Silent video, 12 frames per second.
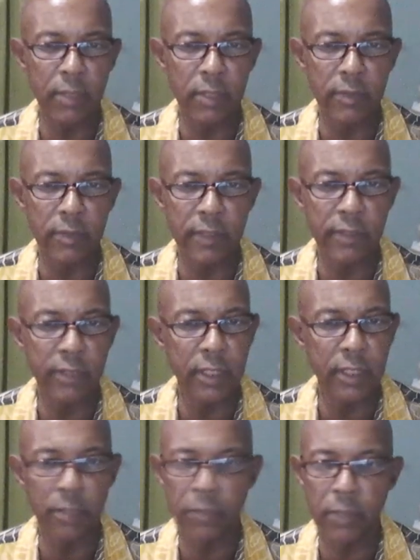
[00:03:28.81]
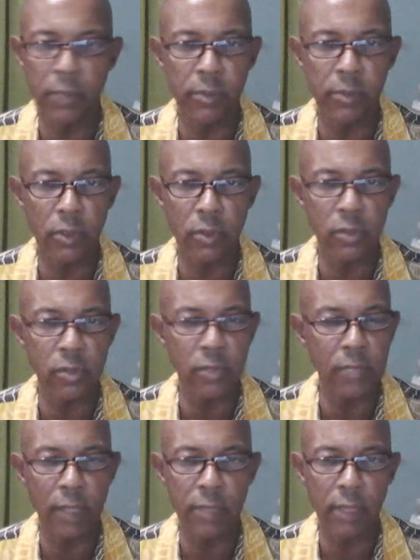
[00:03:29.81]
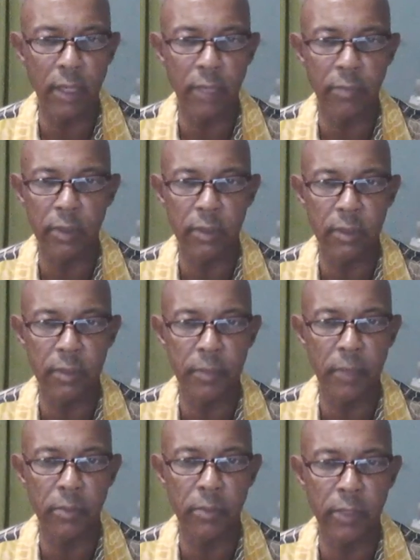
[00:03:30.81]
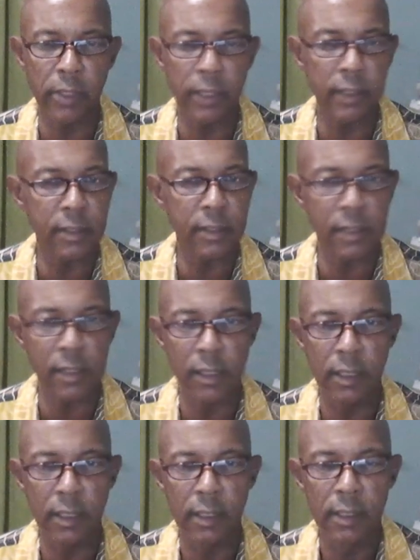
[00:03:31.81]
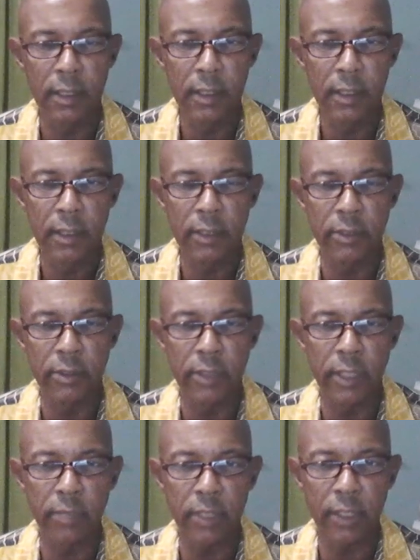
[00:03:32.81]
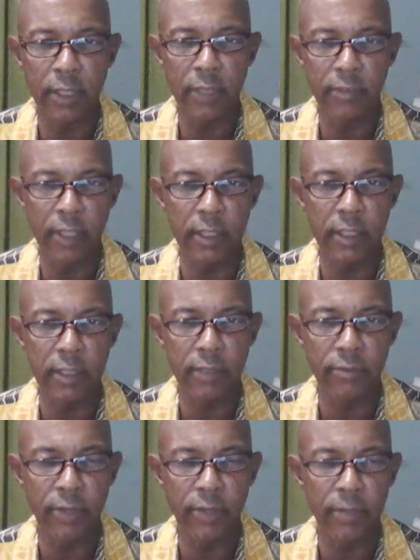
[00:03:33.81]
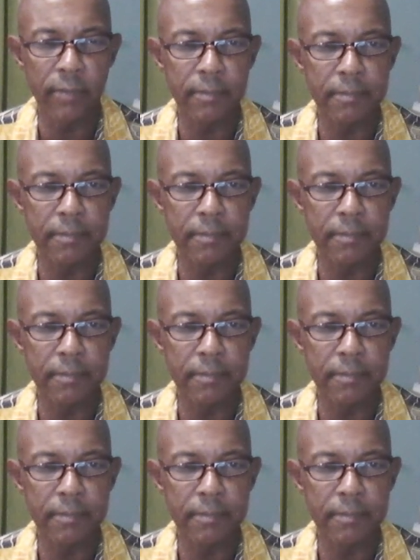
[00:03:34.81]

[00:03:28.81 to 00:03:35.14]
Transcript: bit of everything: plum rose, mammy apple, pomegranates. Uh, you name it, I've got it on farm.